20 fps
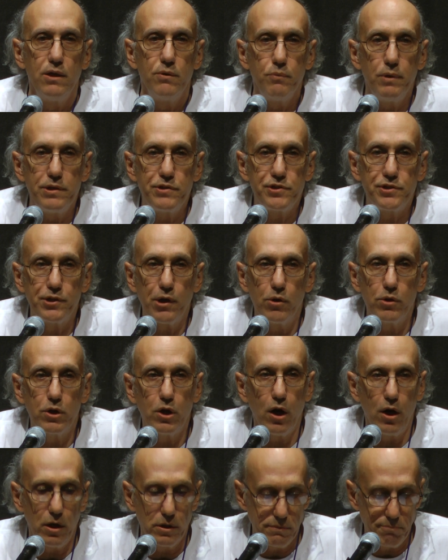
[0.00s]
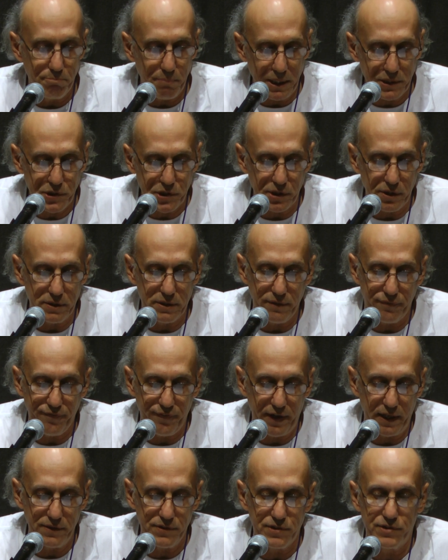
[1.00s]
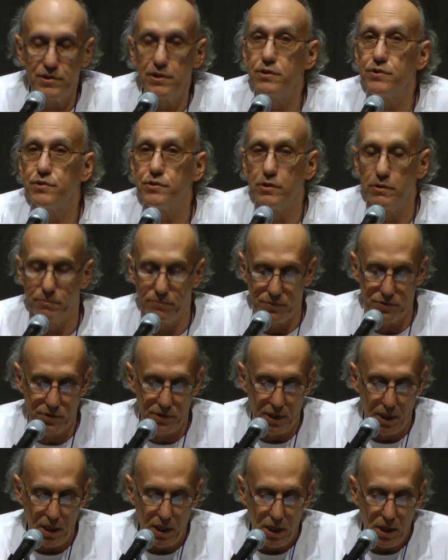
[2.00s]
with so-called missile defense systems